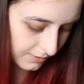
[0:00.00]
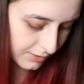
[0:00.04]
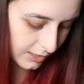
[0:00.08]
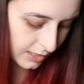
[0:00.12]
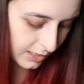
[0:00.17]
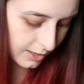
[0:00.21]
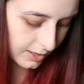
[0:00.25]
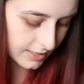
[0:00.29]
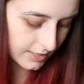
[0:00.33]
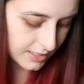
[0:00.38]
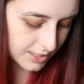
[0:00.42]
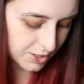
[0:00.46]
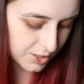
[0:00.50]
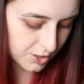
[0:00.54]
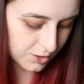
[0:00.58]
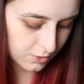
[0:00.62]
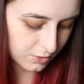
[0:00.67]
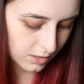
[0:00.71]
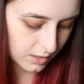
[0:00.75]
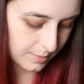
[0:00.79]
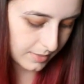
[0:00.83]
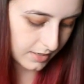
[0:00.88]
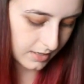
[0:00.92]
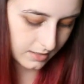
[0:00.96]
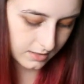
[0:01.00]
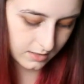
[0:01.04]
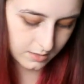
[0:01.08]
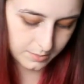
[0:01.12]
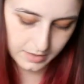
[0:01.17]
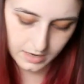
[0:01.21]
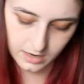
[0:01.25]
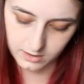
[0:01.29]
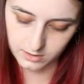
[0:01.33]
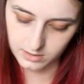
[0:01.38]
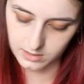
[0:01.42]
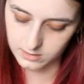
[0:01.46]
If you hear any screaming in the
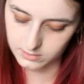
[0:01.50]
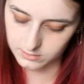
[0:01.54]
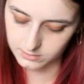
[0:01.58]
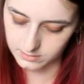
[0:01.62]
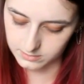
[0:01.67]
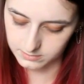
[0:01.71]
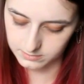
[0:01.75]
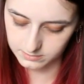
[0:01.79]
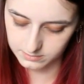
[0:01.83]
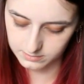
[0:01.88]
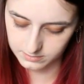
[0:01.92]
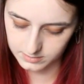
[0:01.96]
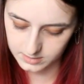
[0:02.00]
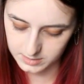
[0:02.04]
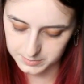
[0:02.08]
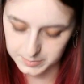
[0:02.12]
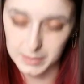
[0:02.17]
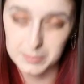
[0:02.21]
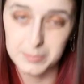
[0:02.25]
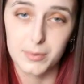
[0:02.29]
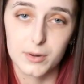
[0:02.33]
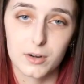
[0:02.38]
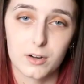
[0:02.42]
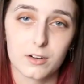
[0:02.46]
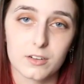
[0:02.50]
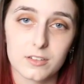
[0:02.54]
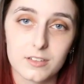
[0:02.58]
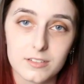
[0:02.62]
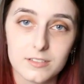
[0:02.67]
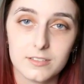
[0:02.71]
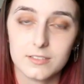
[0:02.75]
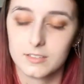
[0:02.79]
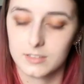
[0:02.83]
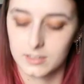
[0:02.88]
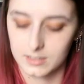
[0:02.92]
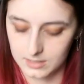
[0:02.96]
background, it's my bird.
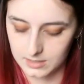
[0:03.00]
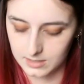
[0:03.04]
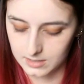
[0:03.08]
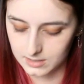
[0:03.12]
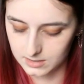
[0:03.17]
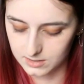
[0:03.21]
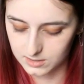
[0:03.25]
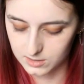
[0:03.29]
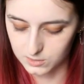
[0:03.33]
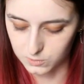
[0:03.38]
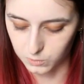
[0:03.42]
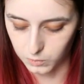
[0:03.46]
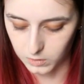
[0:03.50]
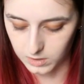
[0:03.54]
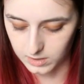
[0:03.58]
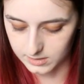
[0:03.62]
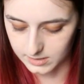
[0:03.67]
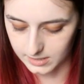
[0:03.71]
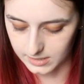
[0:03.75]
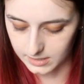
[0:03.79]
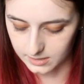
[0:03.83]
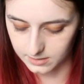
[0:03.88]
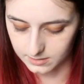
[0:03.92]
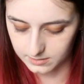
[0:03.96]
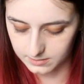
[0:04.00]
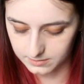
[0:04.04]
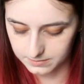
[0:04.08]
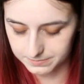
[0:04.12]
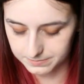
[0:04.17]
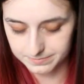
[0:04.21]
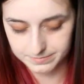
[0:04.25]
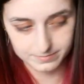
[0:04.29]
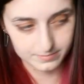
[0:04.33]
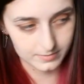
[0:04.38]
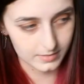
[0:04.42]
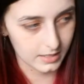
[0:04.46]
It's Wally.
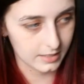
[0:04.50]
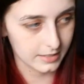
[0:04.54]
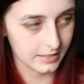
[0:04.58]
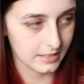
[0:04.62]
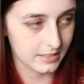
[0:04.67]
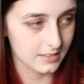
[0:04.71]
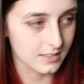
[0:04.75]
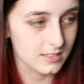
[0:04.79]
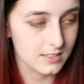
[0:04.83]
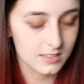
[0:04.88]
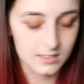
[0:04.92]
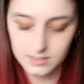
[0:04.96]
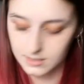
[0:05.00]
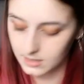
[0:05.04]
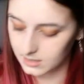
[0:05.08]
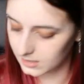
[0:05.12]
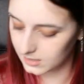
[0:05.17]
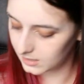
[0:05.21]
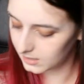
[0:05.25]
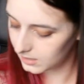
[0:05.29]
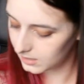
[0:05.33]
There he is.